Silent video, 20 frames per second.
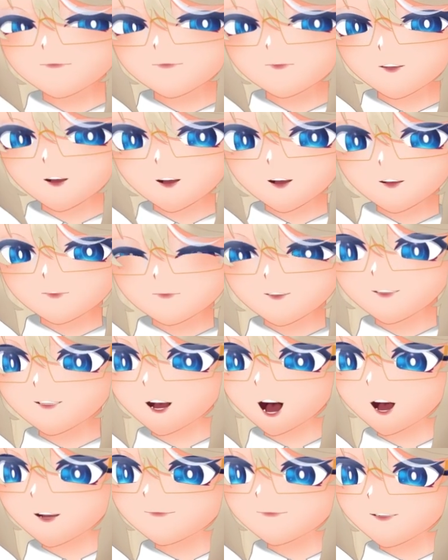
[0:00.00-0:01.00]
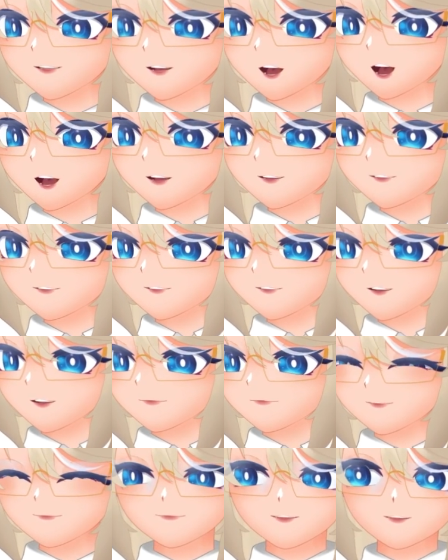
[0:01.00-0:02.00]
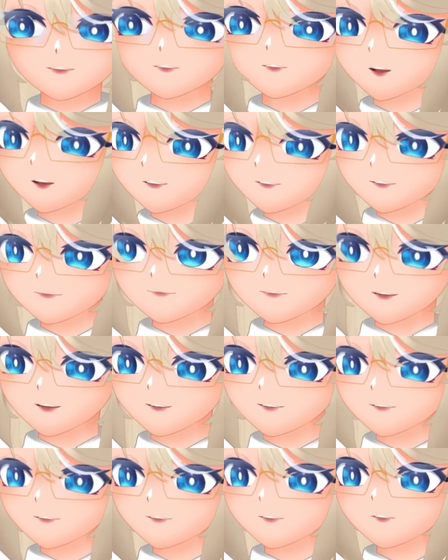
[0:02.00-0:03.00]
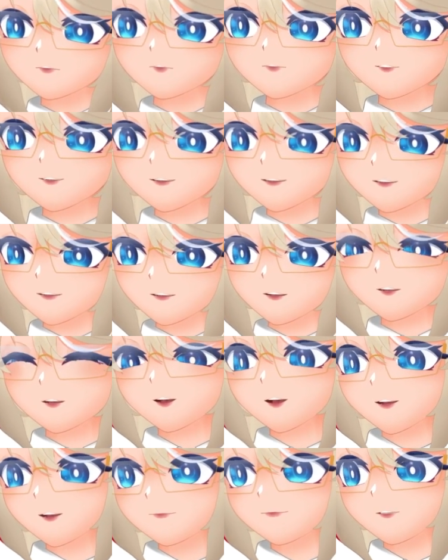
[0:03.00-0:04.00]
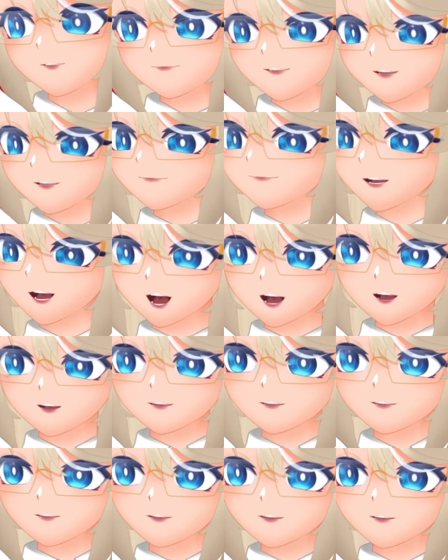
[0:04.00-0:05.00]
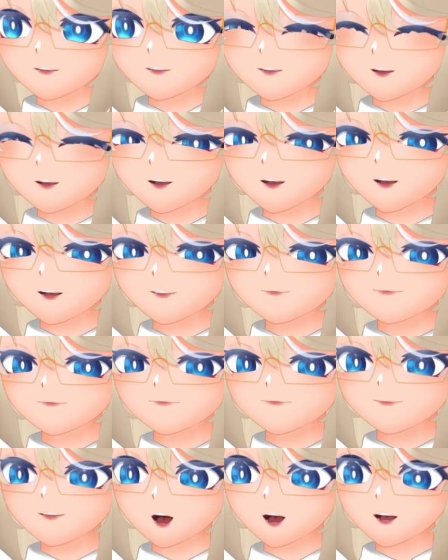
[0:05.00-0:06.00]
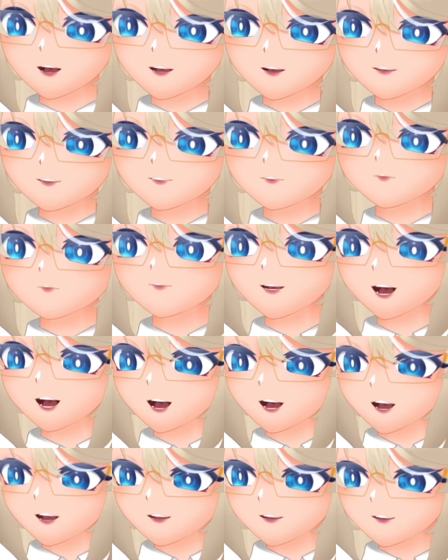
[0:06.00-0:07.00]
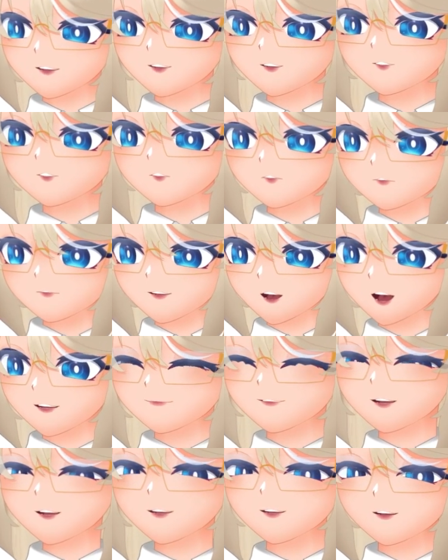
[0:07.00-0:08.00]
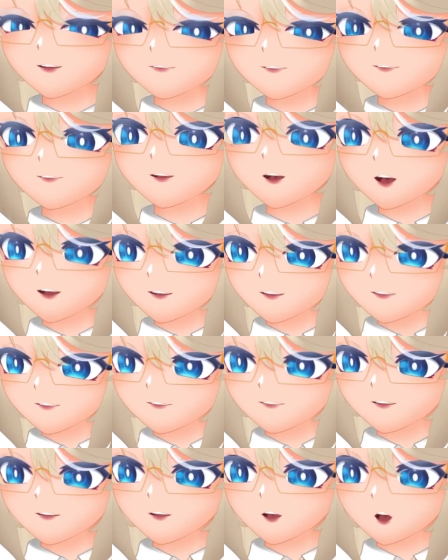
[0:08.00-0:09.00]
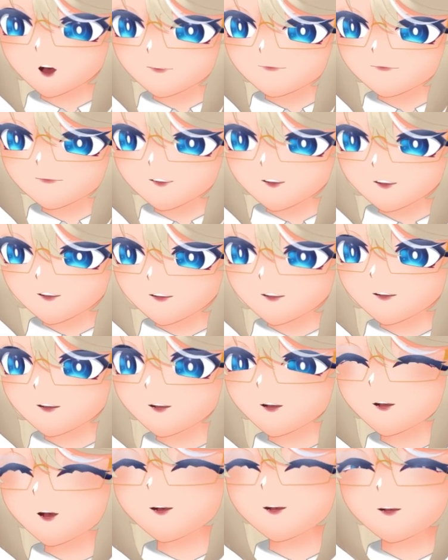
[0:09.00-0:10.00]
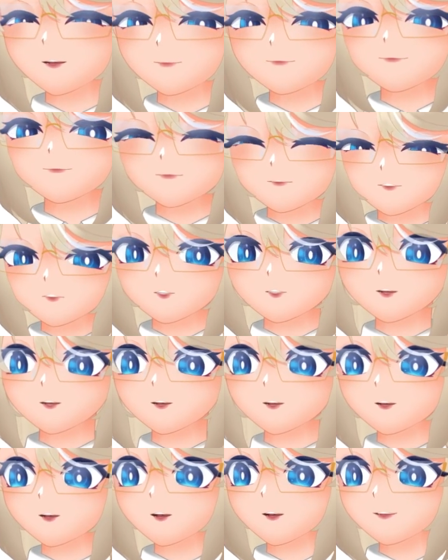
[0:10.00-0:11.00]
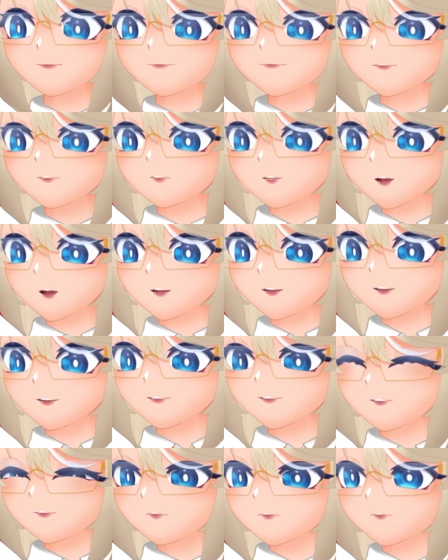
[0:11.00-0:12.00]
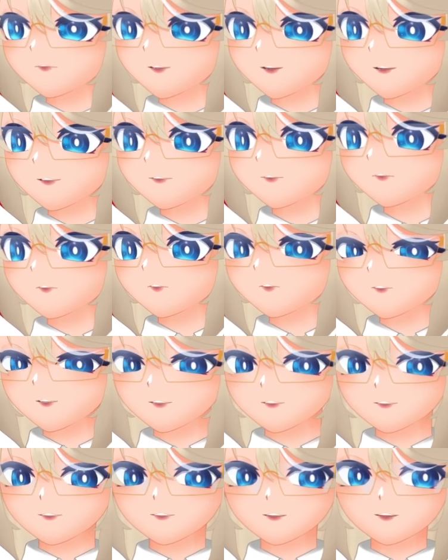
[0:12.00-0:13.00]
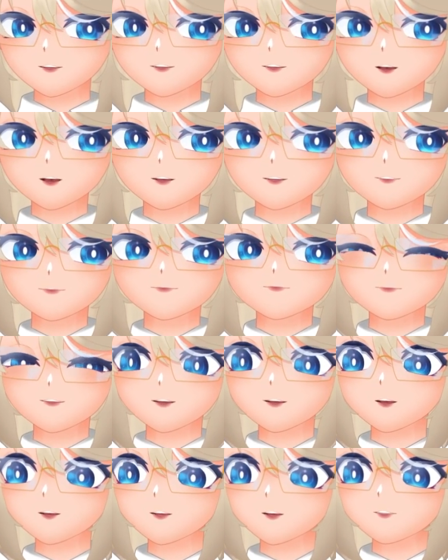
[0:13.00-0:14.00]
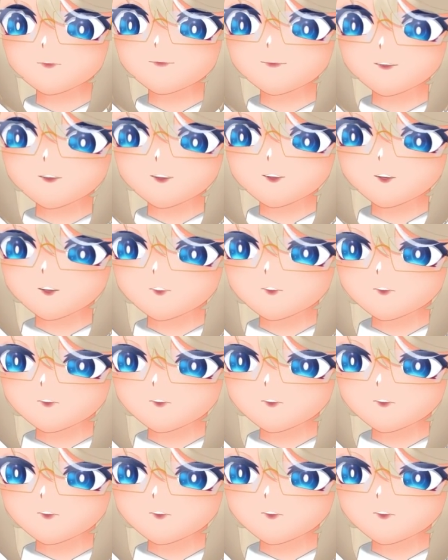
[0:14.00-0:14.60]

It would not be nice. It would be jerry-rigged. It would be a pain. But you can do that. That is technically an option if your artist or your rigger ghosts you.